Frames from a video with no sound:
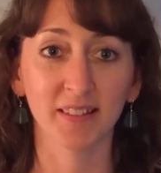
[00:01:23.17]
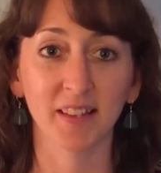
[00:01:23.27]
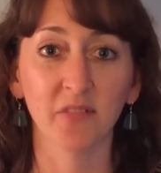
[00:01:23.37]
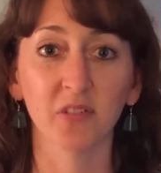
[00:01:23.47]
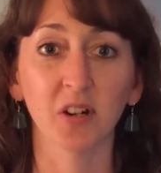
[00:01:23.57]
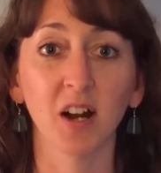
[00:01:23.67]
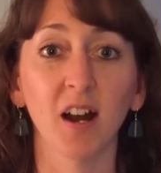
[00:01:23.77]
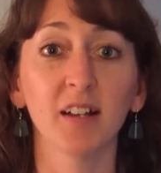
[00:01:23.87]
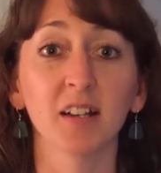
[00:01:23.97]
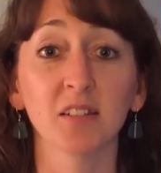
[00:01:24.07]
Therefore,
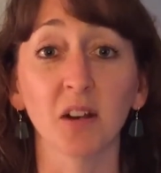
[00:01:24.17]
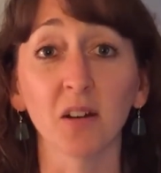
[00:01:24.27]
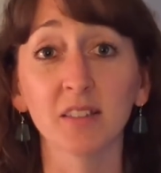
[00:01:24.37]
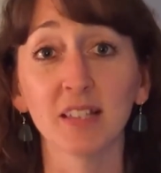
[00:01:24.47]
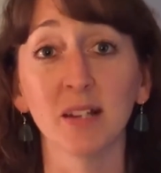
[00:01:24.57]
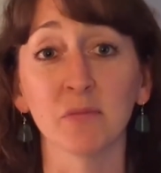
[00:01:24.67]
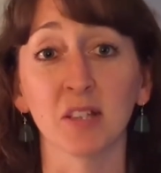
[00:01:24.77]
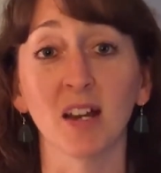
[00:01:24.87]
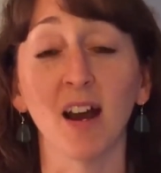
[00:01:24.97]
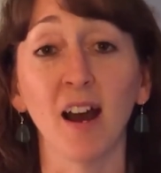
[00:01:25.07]
God exalted him
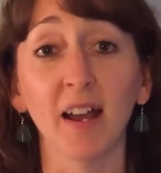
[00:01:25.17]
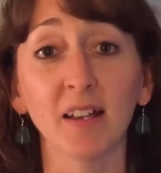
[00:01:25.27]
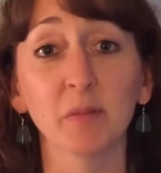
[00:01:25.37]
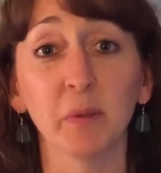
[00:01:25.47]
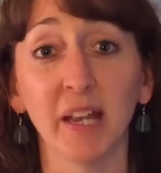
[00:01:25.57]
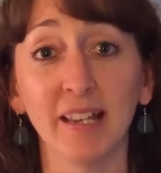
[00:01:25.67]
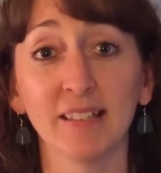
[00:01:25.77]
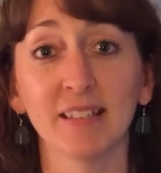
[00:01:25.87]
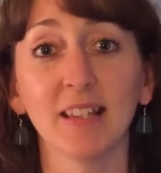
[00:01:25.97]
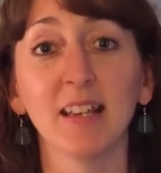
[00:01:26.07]
to the highest
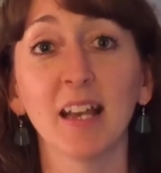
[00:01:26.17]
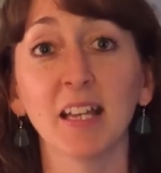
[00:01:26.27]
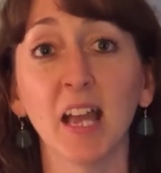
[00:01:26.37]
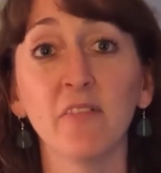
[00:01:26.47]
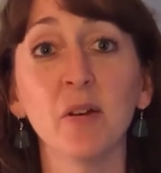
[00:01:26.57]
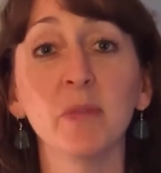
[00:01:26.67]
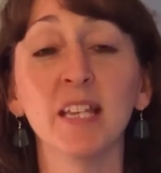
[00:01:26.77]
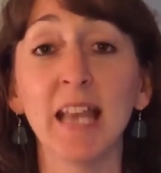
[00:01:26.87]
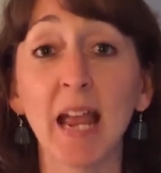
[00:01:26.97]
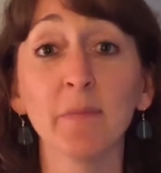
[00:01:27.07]
place and gave him the
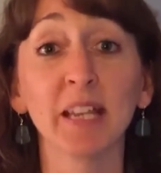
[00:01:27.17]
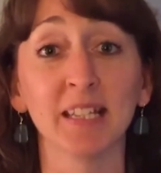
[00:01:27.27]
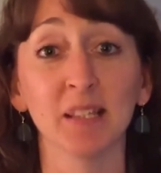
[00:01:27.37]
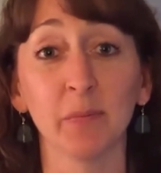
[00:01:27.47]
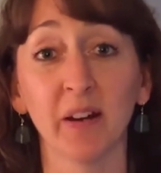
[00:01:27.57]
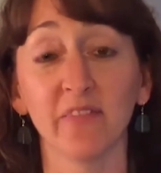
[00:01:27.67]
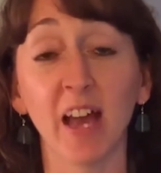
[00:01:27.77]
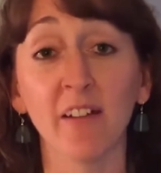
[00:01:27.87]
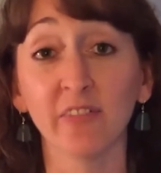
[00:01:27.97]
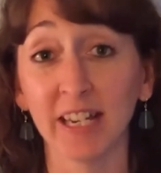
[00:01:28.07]
name that is above
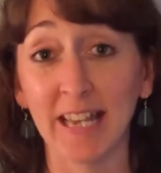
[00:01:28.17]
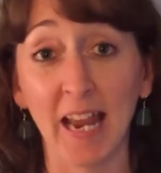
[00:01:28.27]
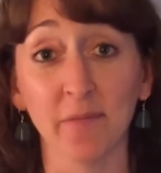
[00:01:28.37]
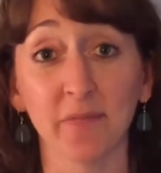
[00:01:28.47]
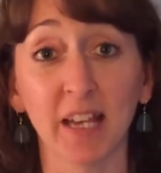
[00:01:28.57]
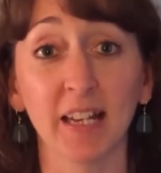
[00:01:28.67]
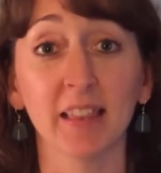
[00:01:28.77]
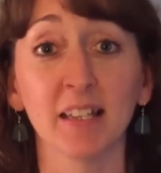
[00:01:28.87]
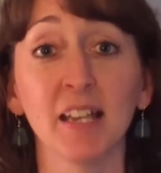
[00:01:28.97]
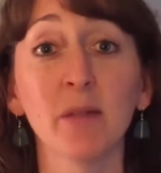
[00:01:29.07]
every name, that
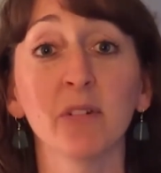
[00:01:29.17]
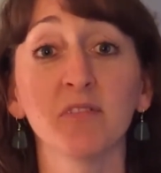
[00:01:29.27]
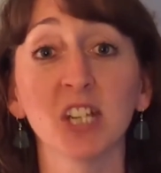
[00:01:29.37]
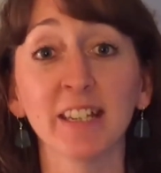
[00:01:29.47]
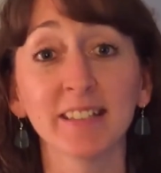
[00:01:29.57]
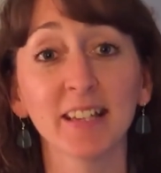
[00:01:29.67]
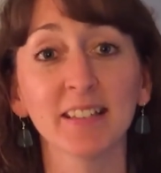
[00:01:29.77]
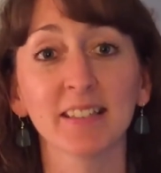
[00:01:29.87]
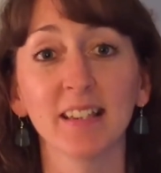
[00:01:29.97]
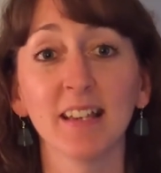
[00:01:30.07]
at the name of Jesus,